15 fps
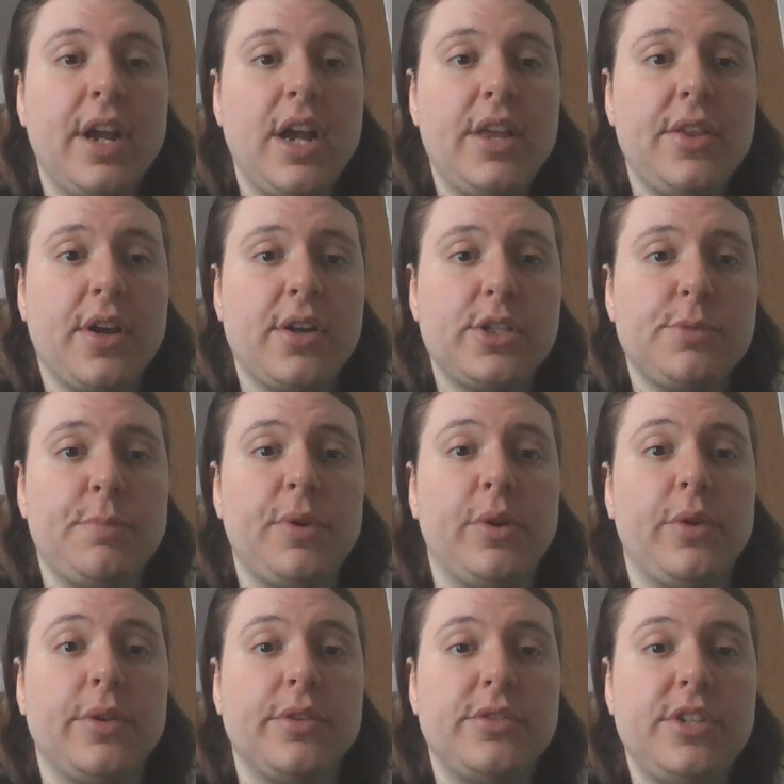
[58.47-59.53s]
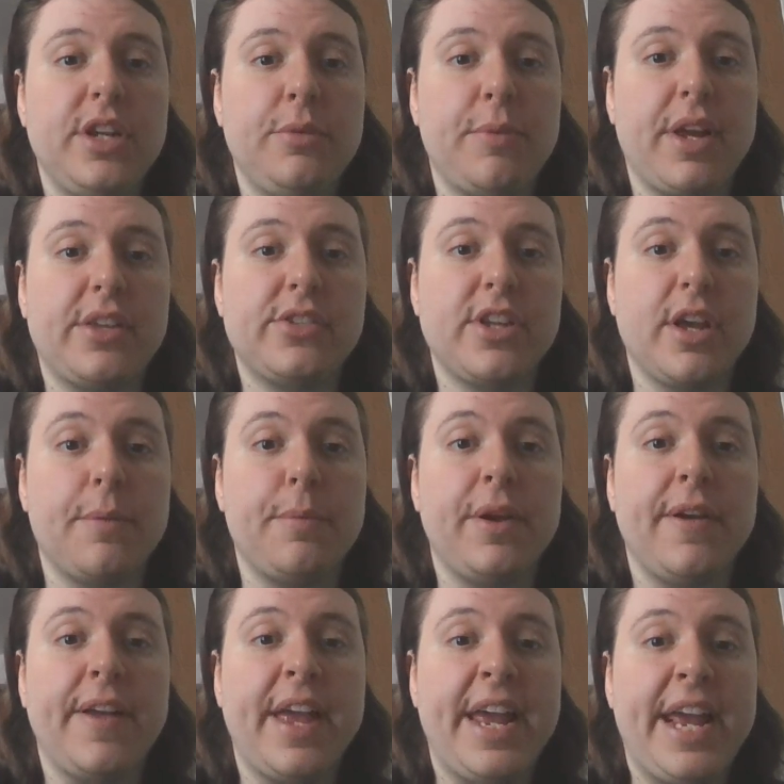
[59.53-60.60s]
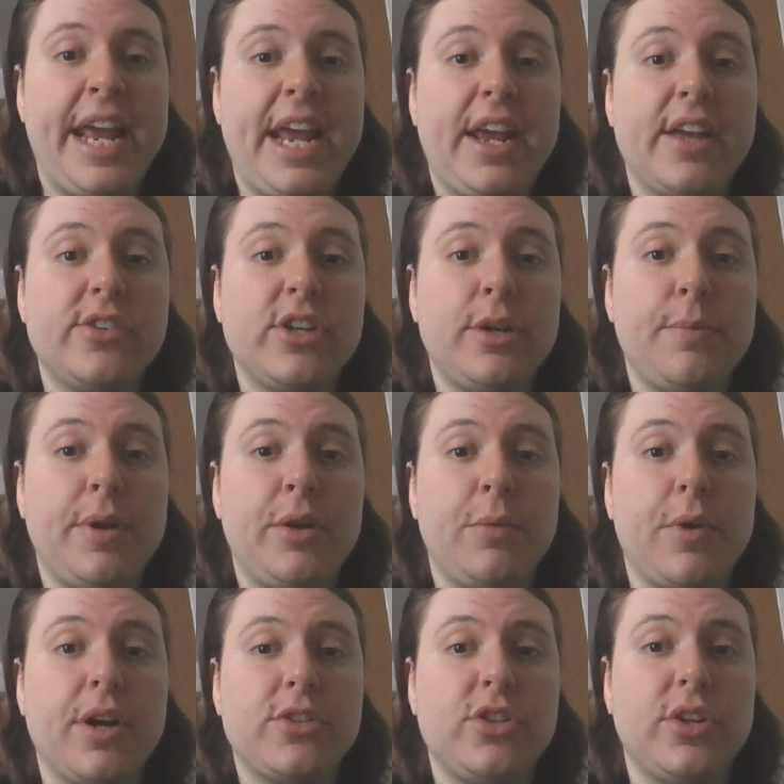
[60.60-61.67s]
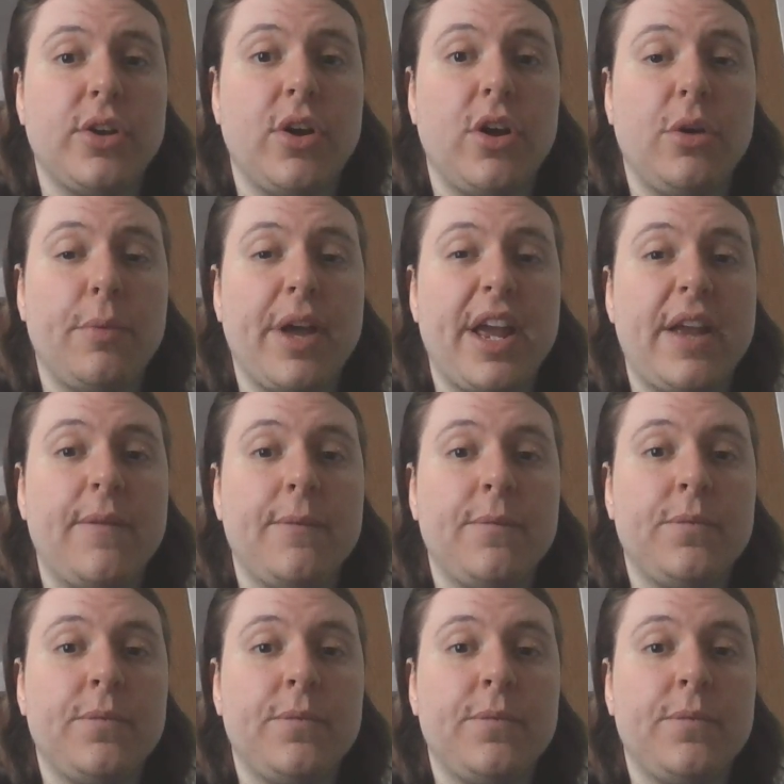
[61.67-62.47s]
In the hospital, Dean wakes up. He gets out of bed and walks to the hallway.